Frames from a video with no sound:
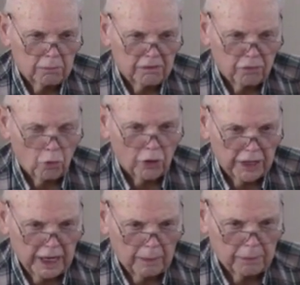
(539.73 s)
before it
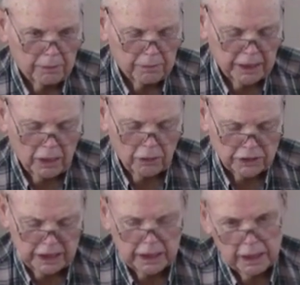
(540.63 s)
happened,
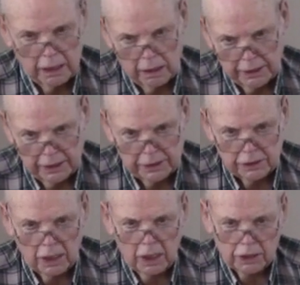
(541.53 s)
because he and God had
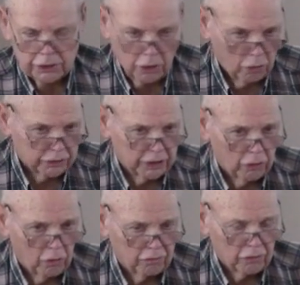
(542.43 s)
talked it
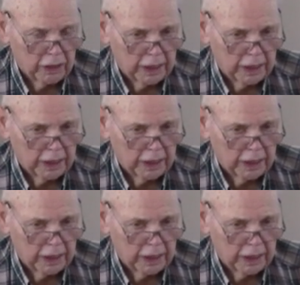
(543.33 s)
over